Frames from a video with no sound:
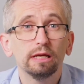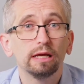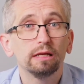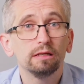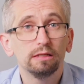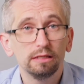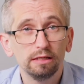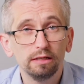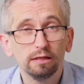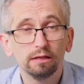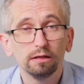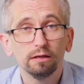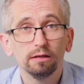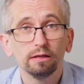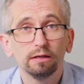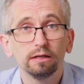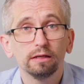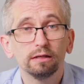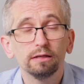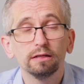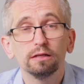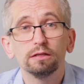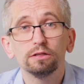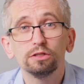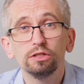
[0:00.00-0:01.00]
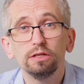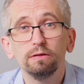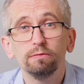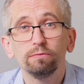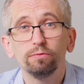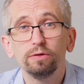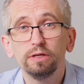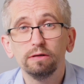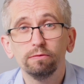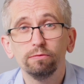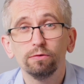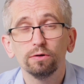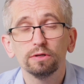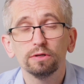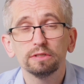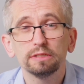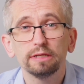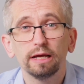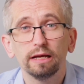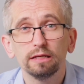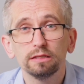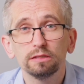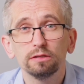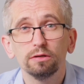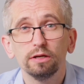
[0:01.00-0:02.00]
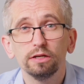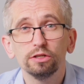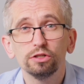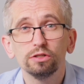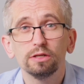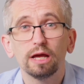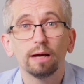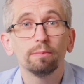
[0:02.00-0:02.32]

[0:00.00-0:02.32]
and here it can achieve reinforced isolation